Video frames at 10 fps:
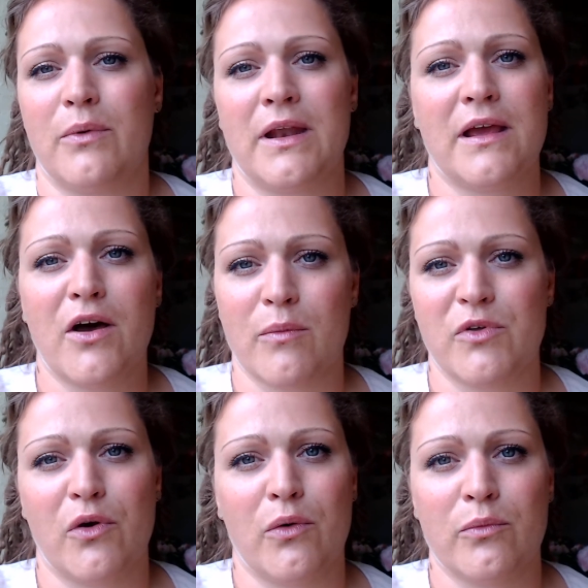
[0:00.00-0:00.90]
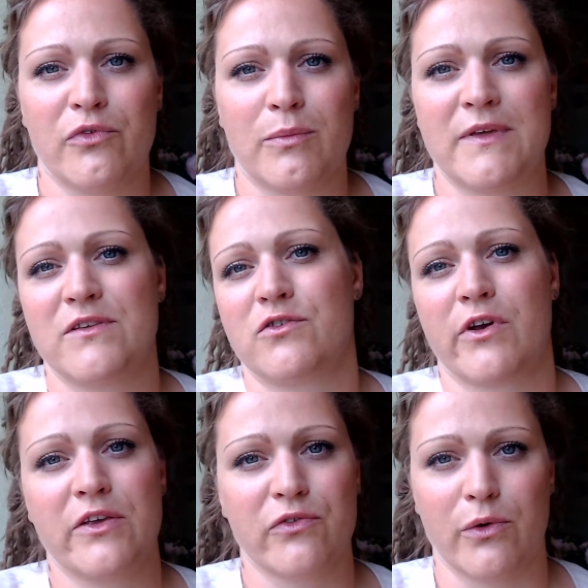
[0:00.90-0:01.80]
he comes home from his
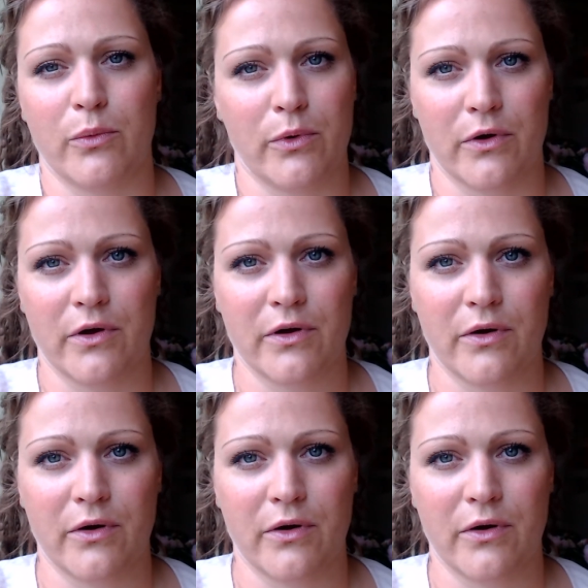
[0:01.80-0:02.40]
stressful work,